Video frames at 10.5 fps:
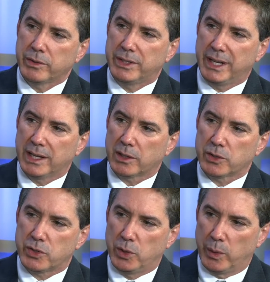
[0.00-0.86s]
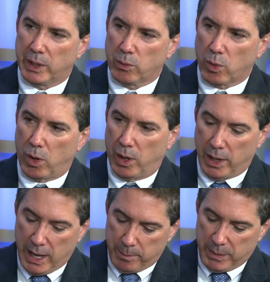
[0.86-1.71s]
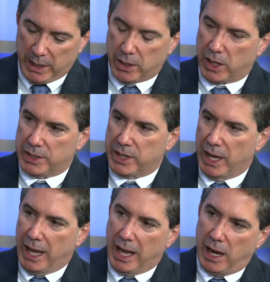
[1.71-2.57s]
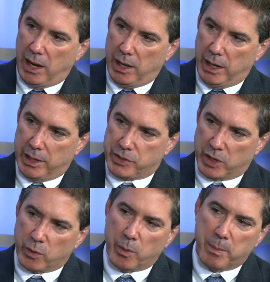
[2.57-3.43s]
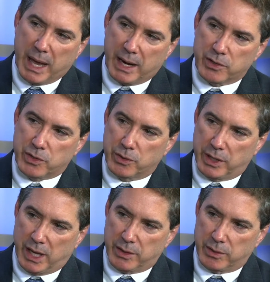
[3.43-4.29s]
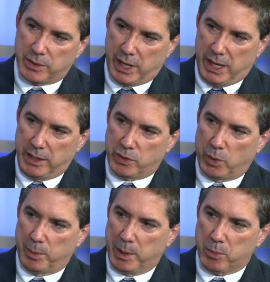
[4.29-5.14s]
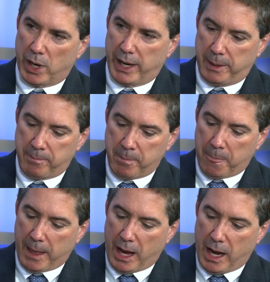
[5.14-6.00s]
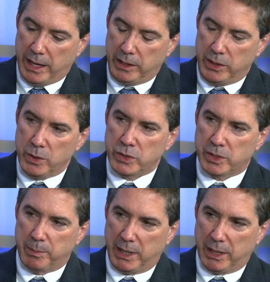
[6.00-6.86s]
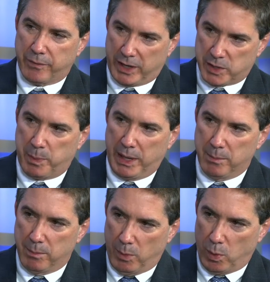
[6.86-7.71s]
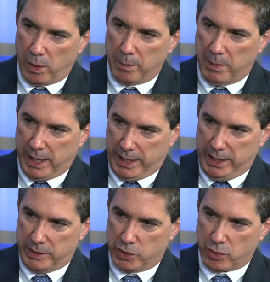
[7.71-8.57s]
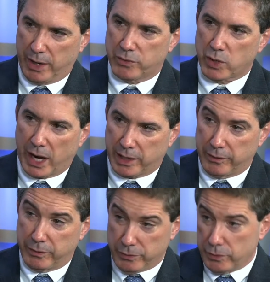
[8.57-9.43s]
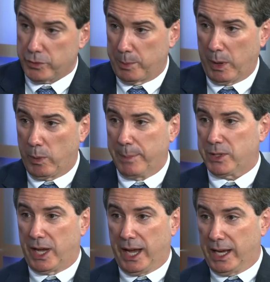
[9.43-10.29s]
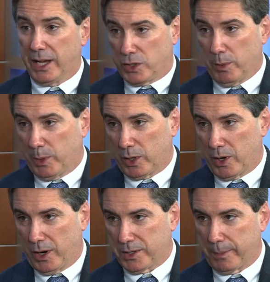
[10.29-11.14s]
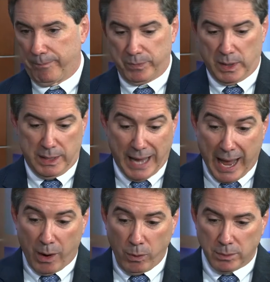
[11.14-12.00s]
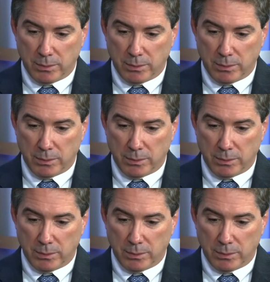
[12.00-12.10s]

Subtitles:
dealers doing wrong? Because a general manager the other day told me, Brian, it used to be if I spent more money to drive traffic to my website, I sold more cars. Now,